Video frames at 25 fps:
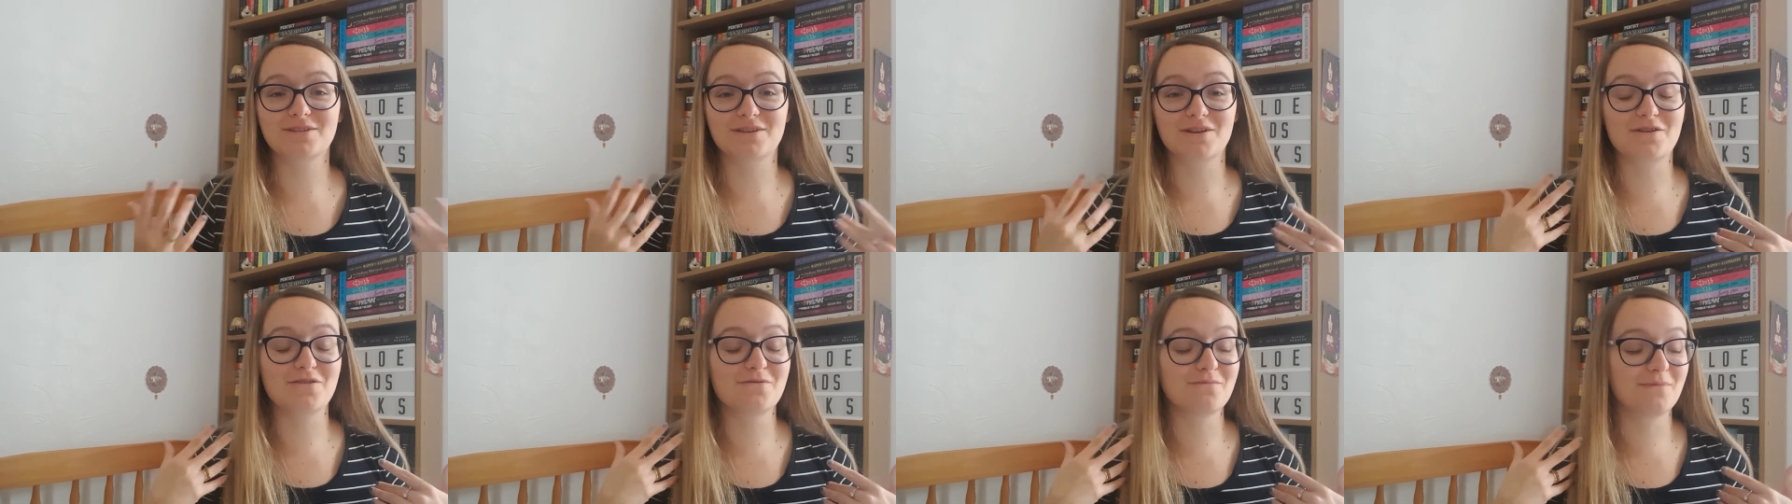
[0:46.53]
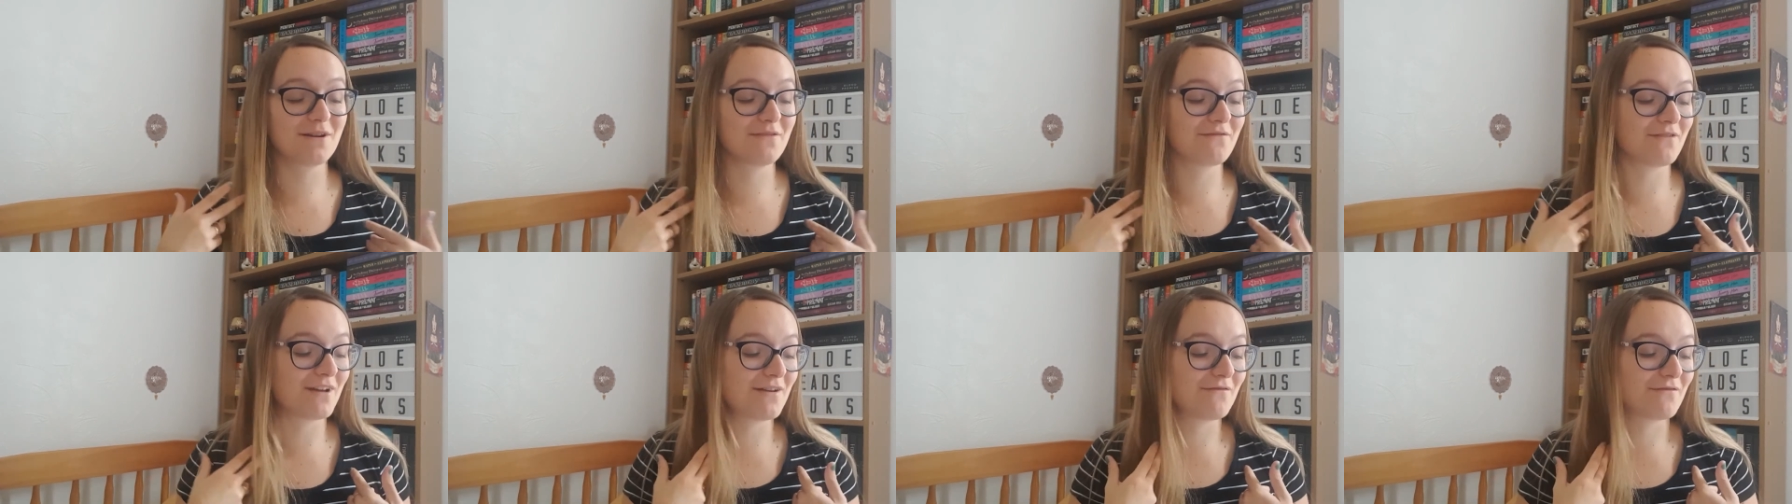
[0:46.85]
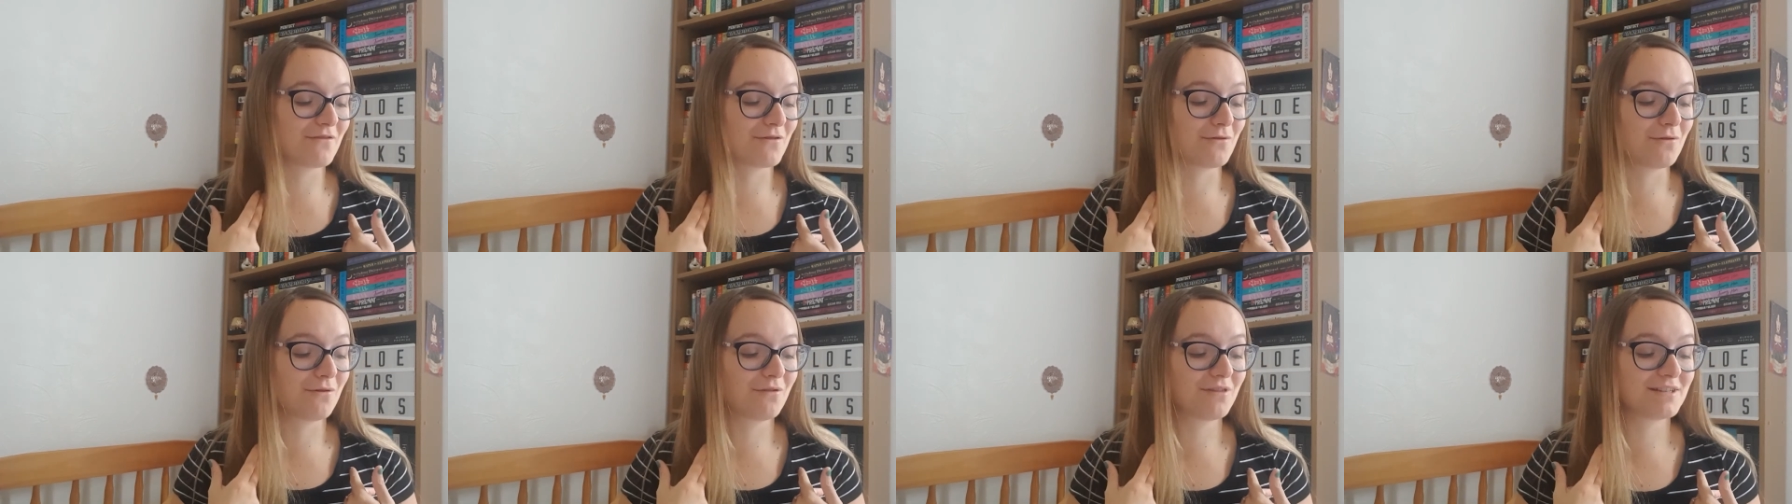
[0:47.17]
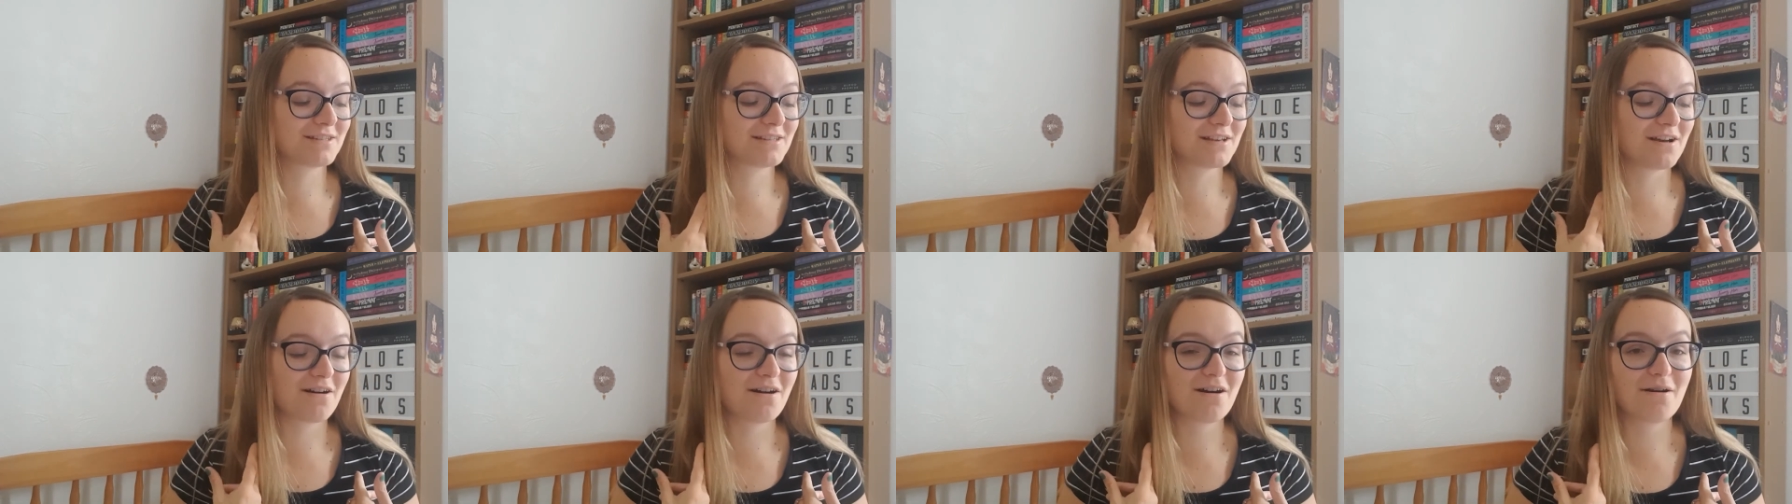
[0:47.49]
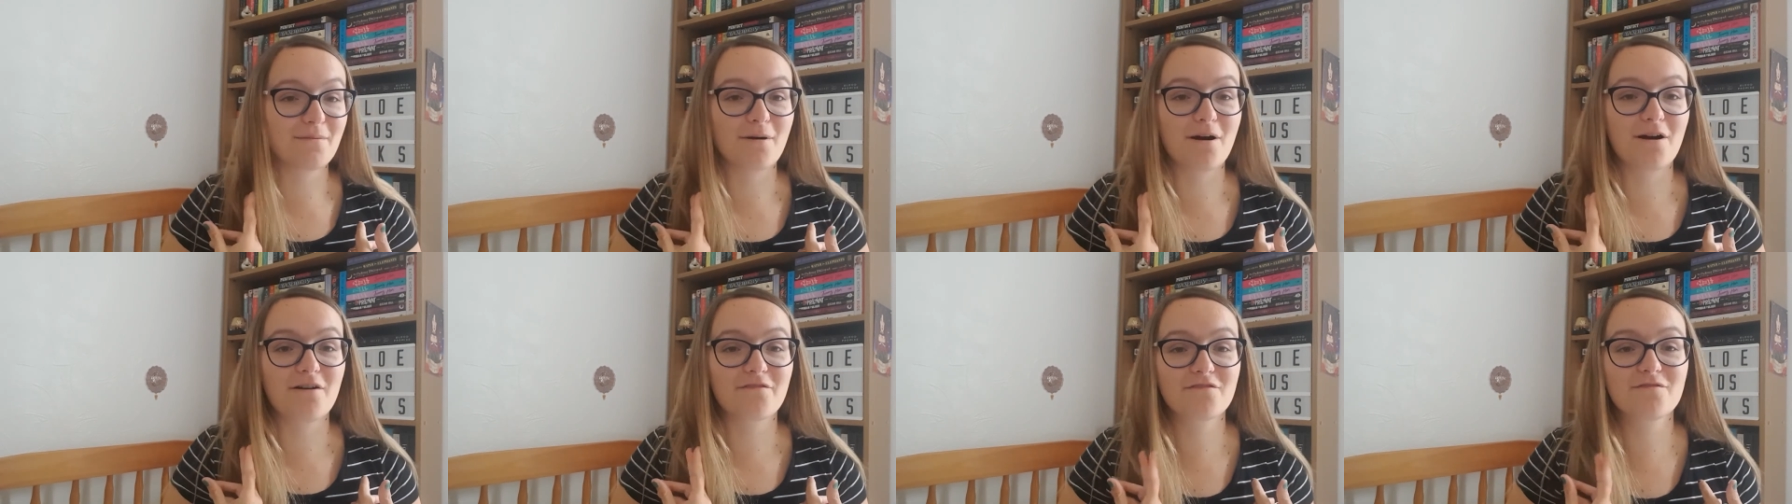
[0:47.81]
who my favourite authors are
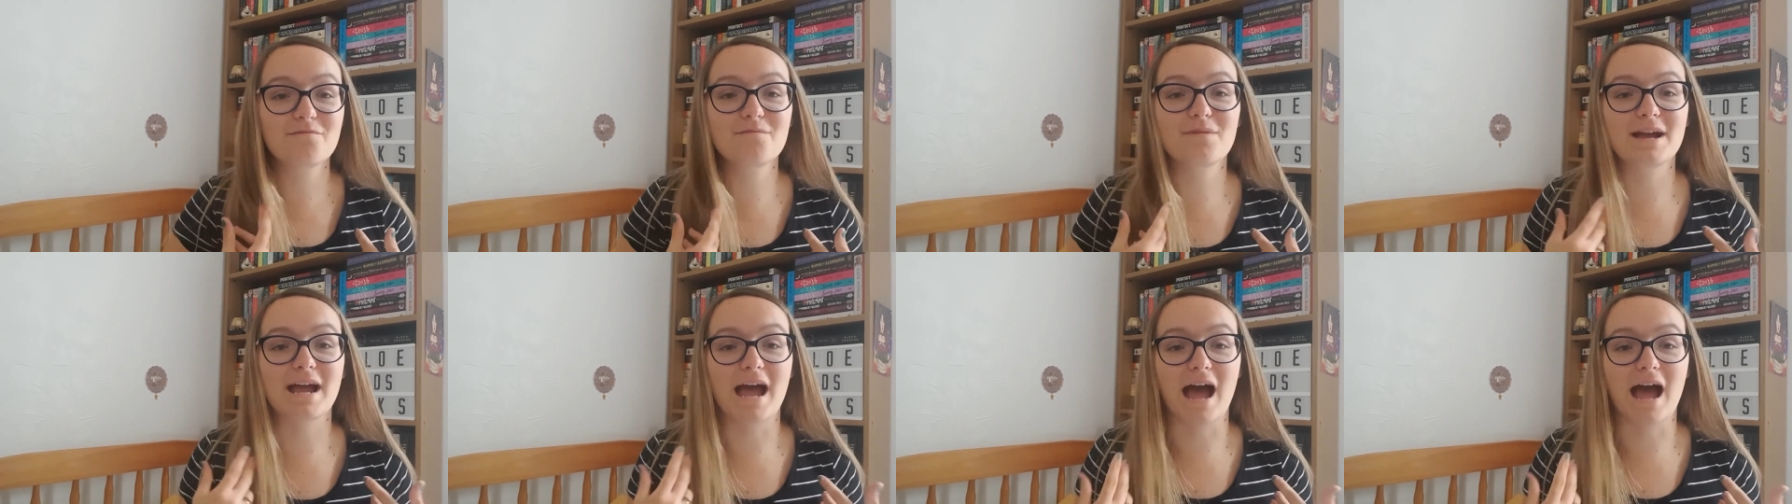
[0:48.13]
apart from my